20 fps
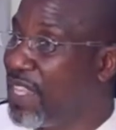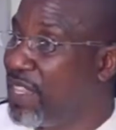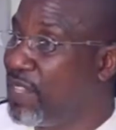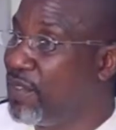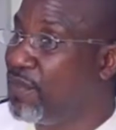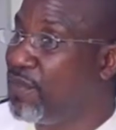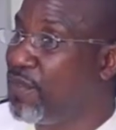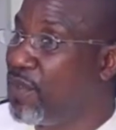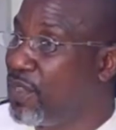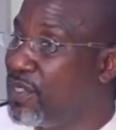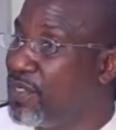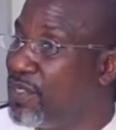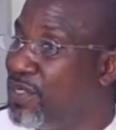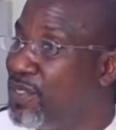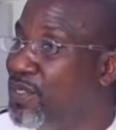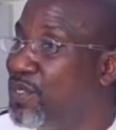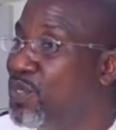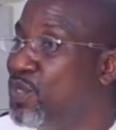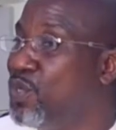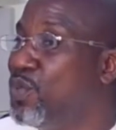the
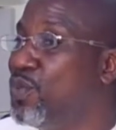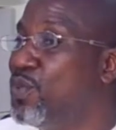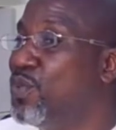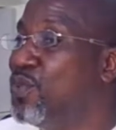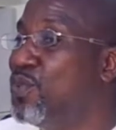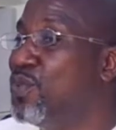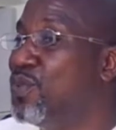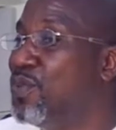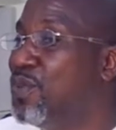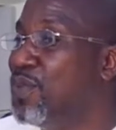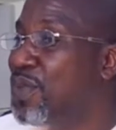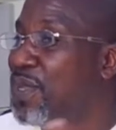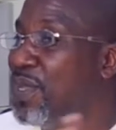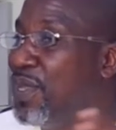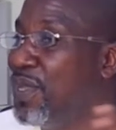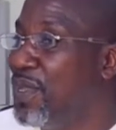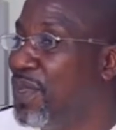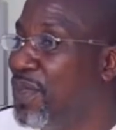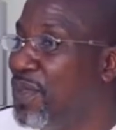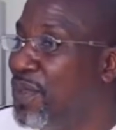funds to
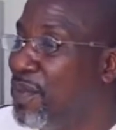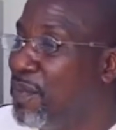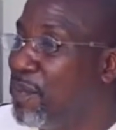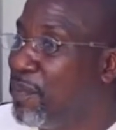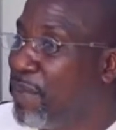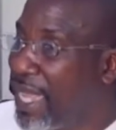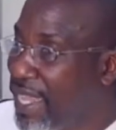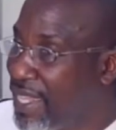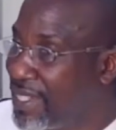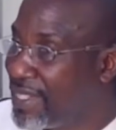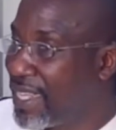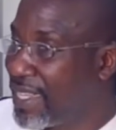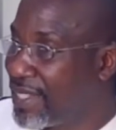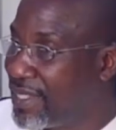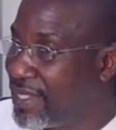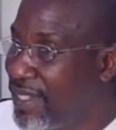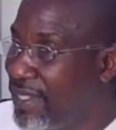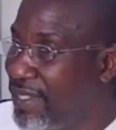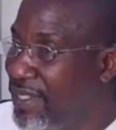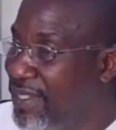Bayelsa
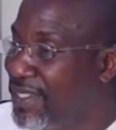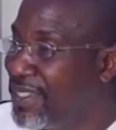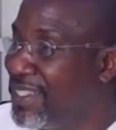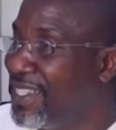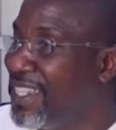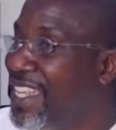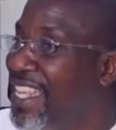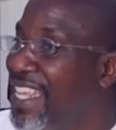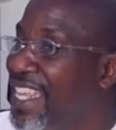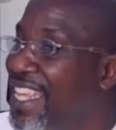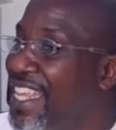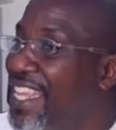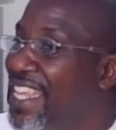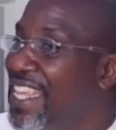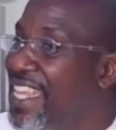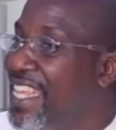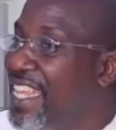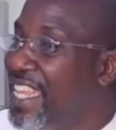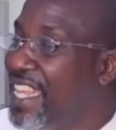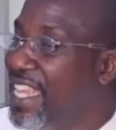State.
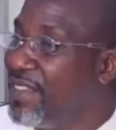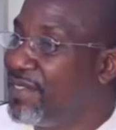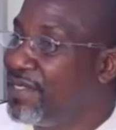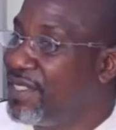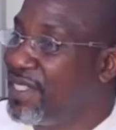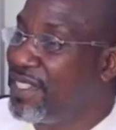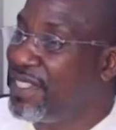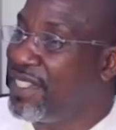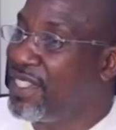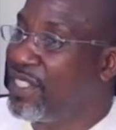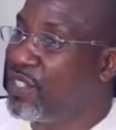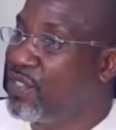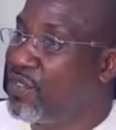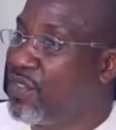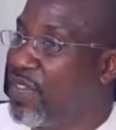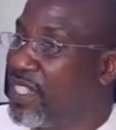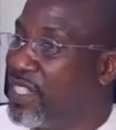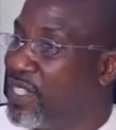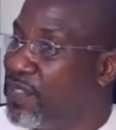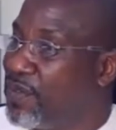EFCC
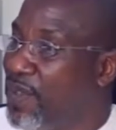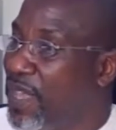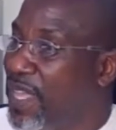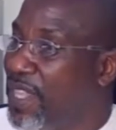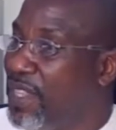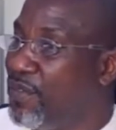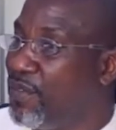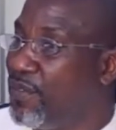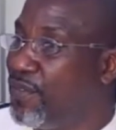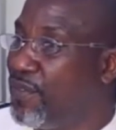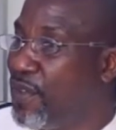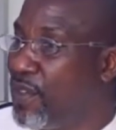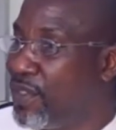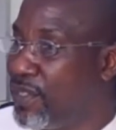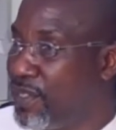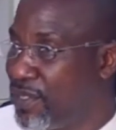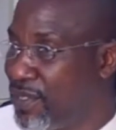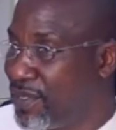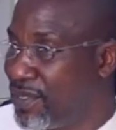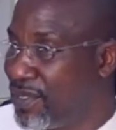transferred the
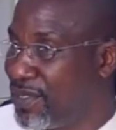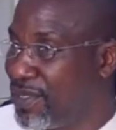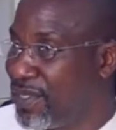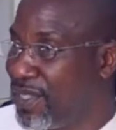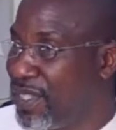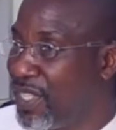funds